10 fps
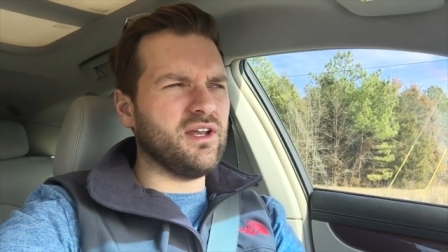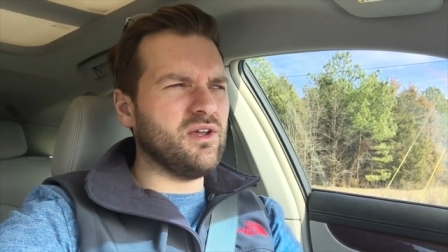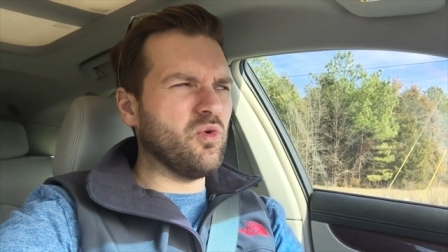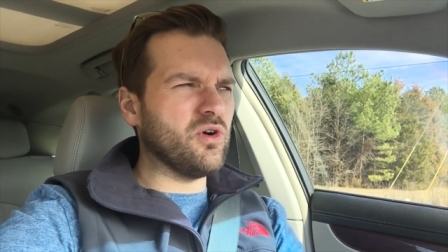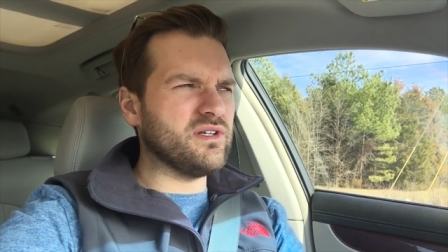
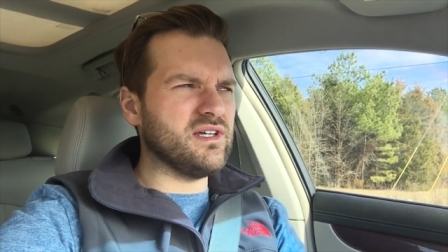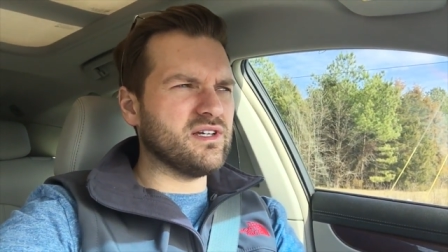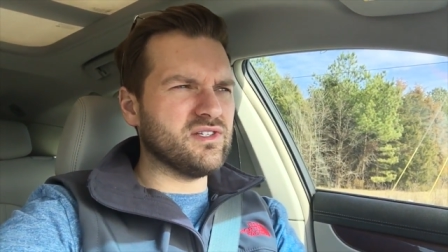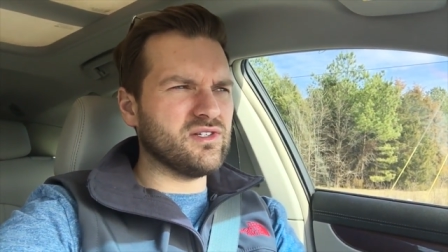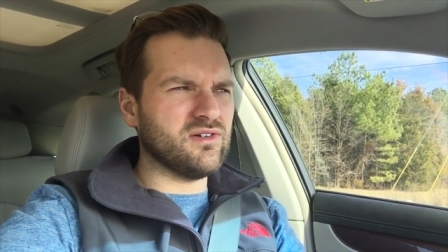any warranty
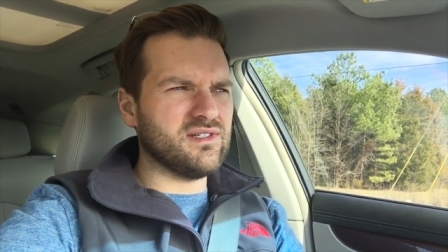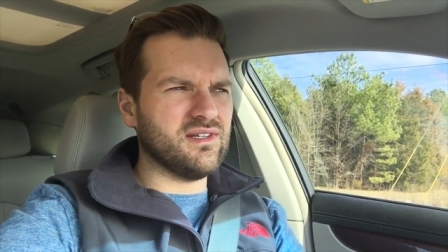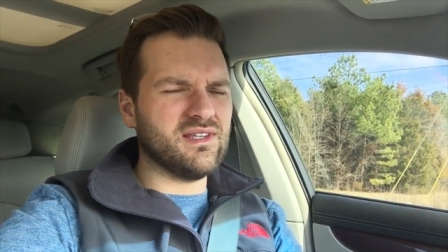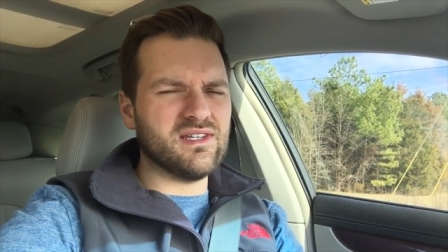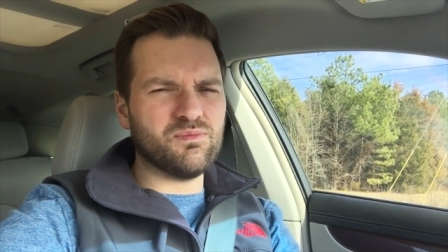concerns
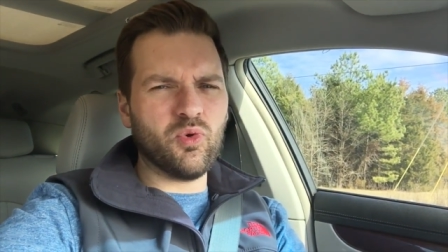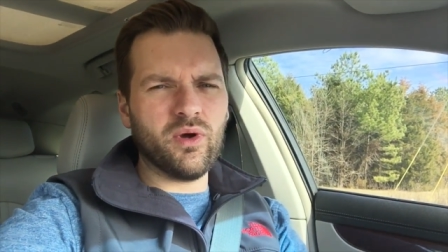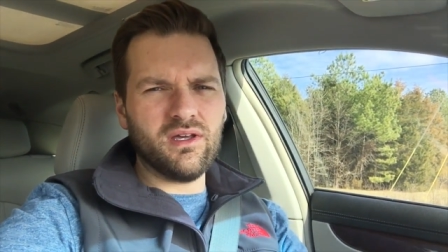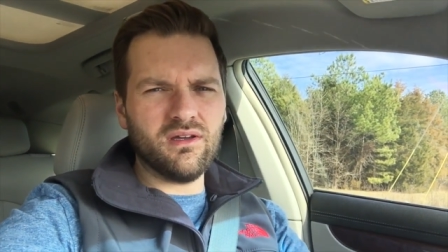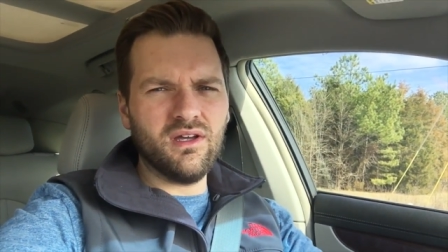at this
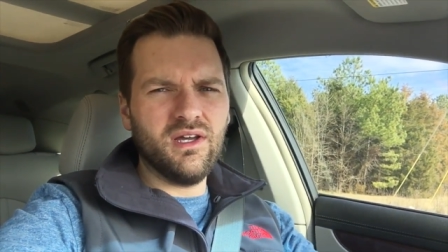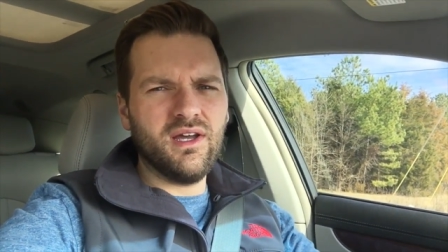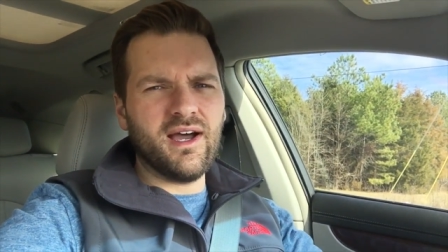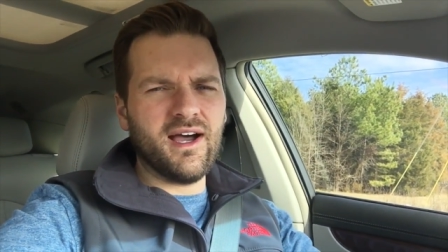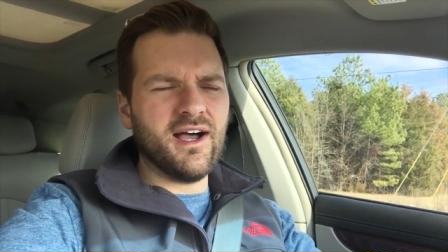point
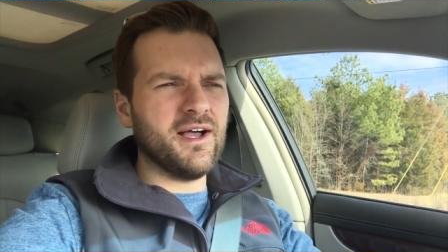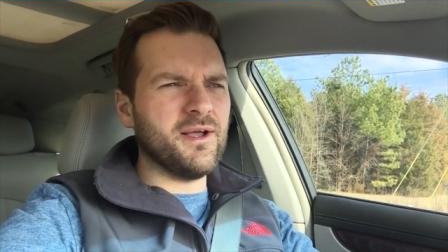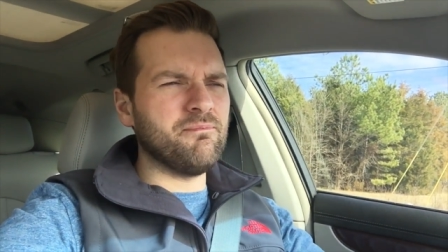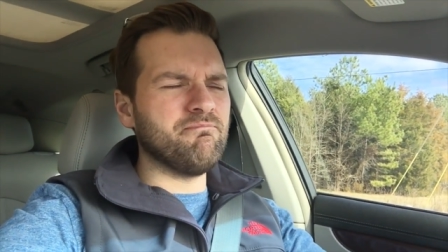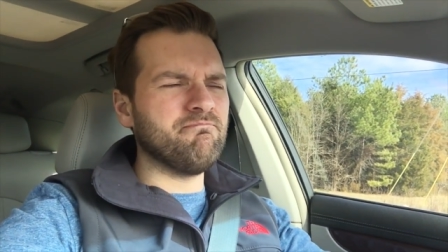
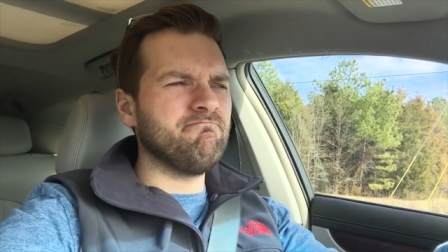um,